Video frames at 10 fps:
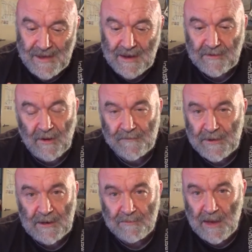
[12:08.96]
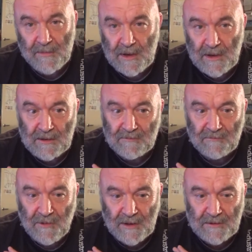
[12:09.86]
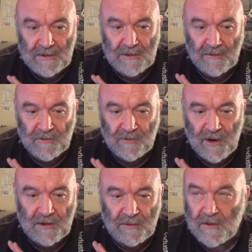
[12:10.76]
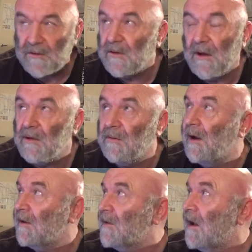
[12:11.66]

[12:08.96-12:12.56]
so I'm thinking maybe rather than try doing it, because otherwise,